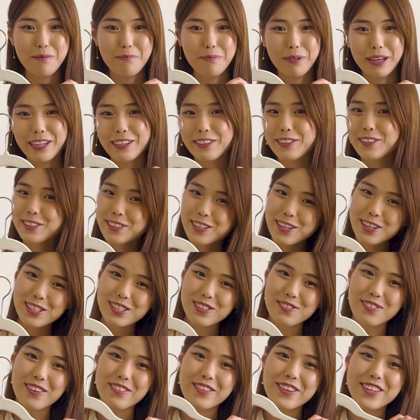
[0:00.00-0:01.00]
But who knows,
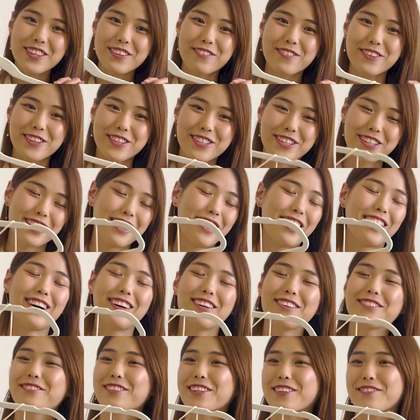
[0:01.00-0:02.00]
maybe in the future
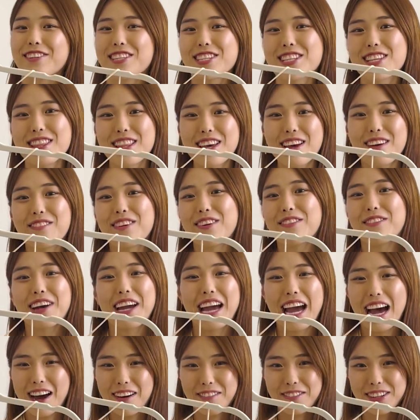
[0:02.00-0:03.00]
I'll revisit them if I
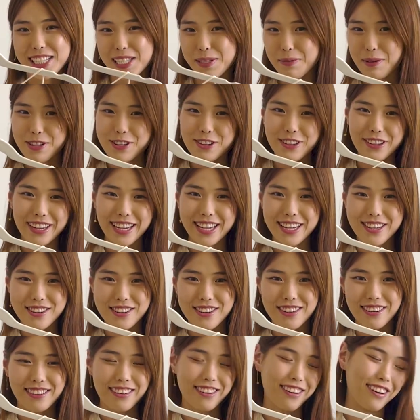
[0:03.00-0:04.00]
have a special
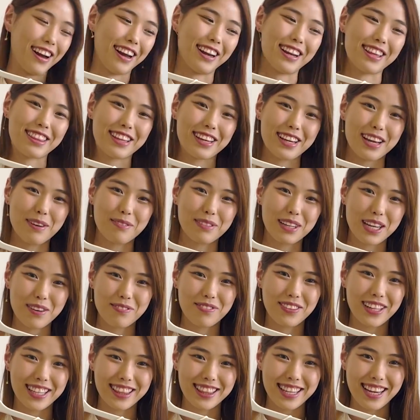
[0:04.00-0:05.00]
occasion or anything coming up
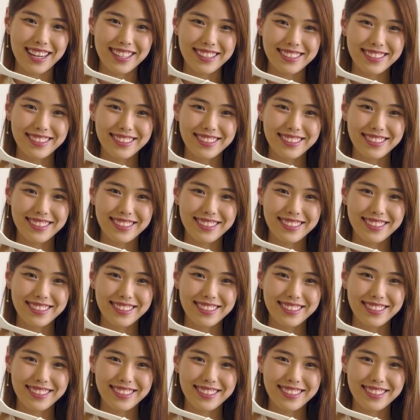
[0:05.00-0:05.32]
like that.